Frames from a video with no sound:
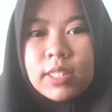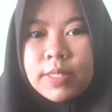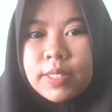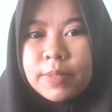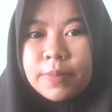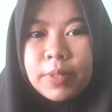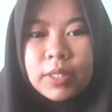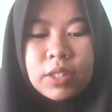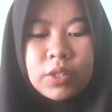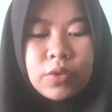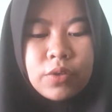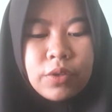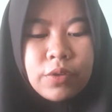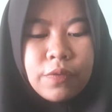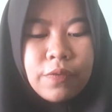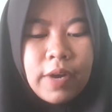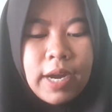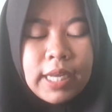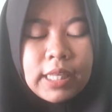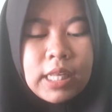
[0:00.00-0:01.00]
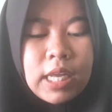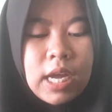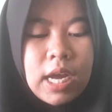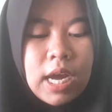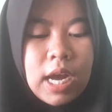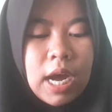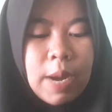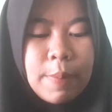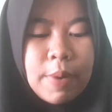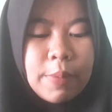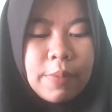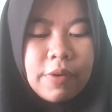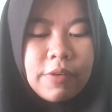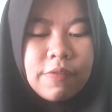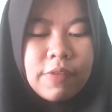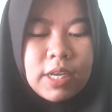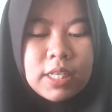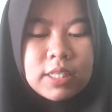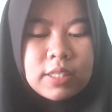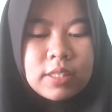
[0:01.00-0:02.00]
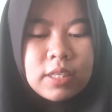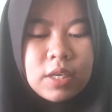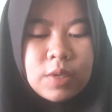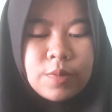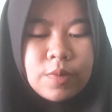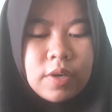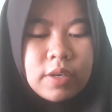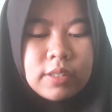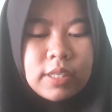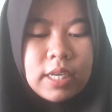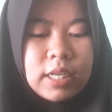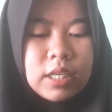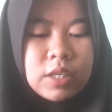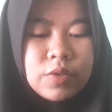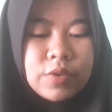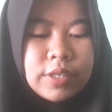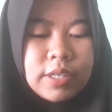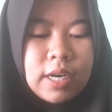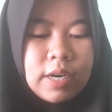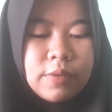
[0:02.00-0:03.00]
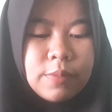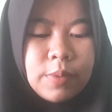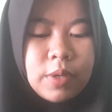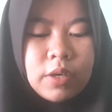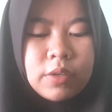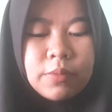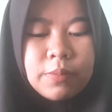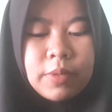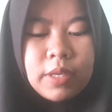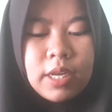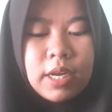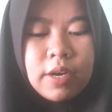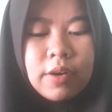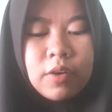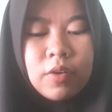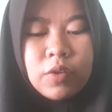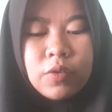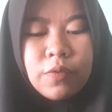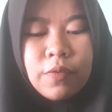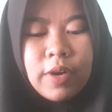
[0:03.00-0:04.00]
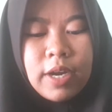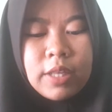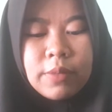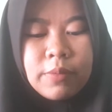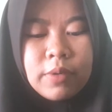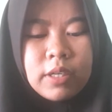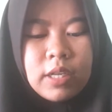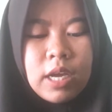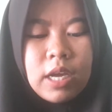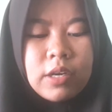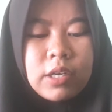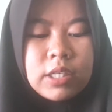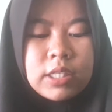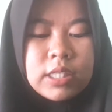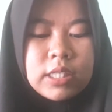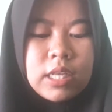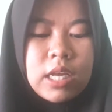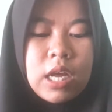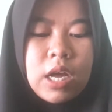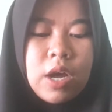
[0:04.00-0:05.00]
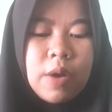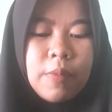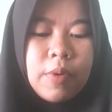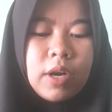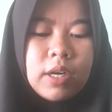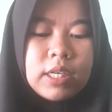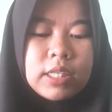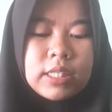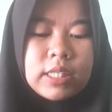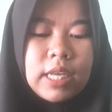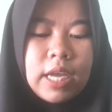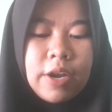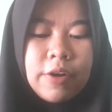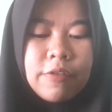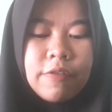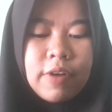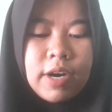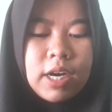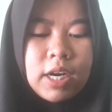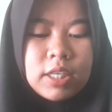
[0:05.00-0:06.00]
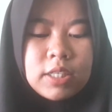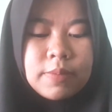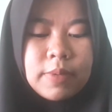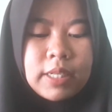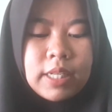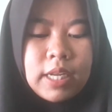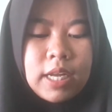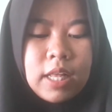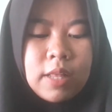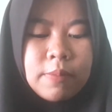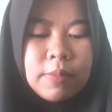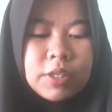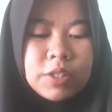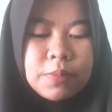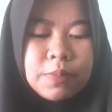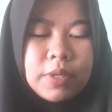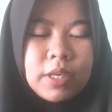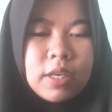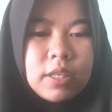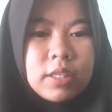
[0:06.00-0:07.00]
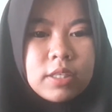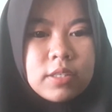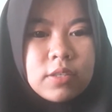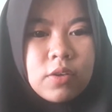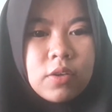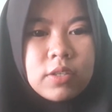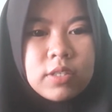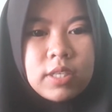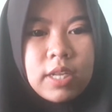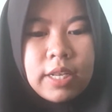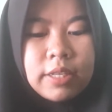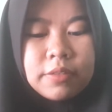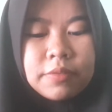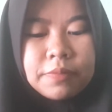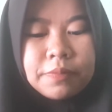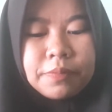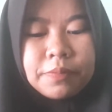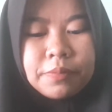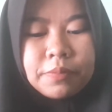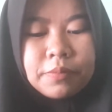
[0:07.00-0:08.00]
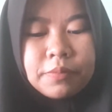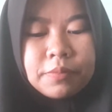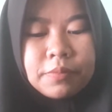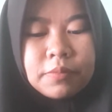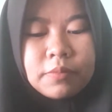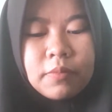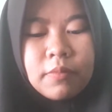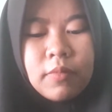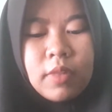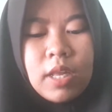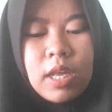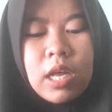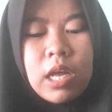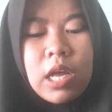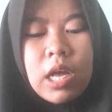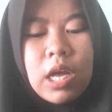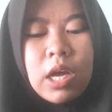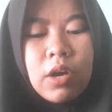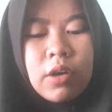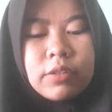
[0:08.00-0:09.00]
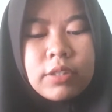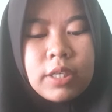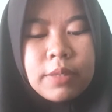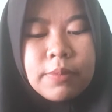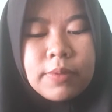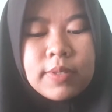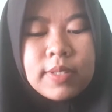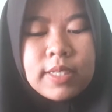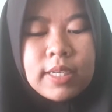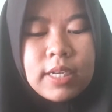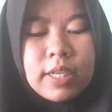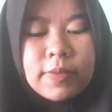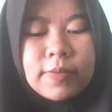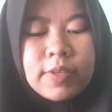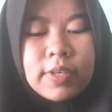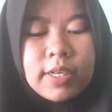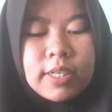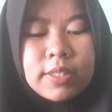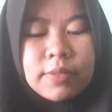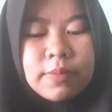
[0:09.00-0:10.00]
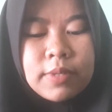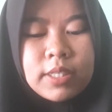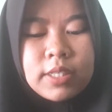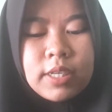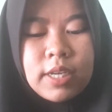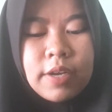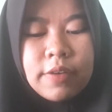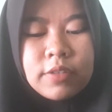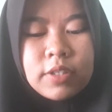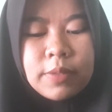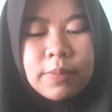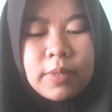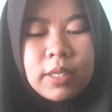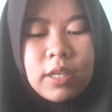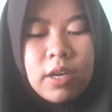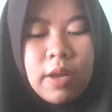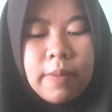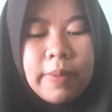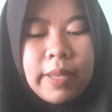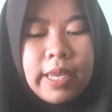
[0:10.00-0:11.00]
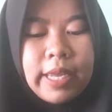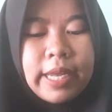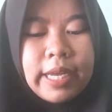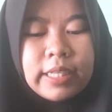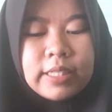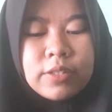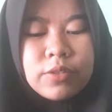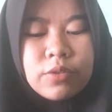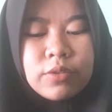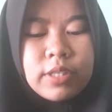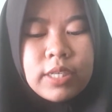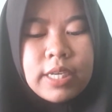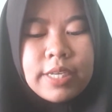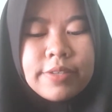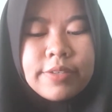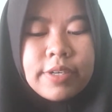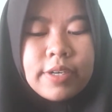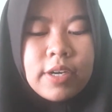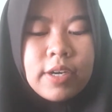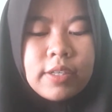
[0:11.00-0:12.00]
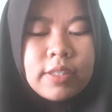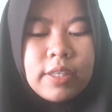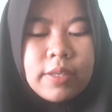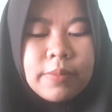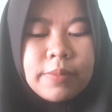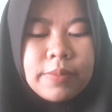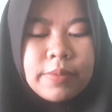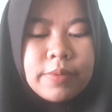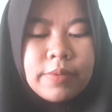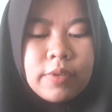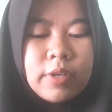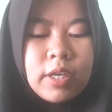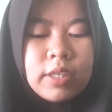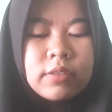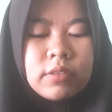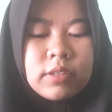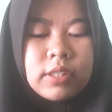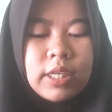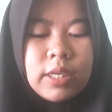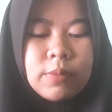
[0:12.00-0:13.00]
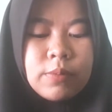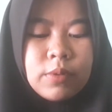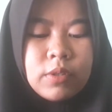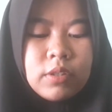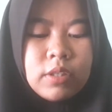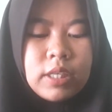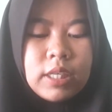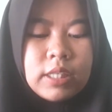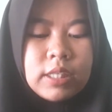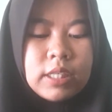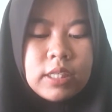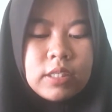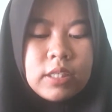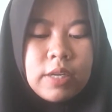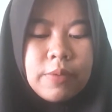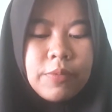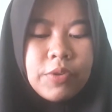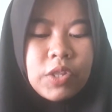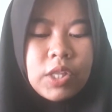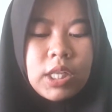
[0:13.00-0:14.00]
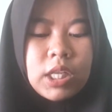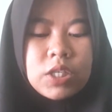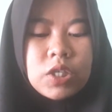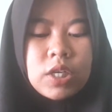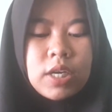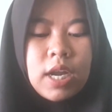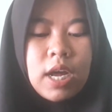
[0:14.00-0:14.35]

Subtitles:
smart good fight. Abnormal fights the insured that insurer are bound the good fight when honesty and fairness mathematical must be considered. Contribution insurers which have similar applicants to the insurer contribute in the indemnification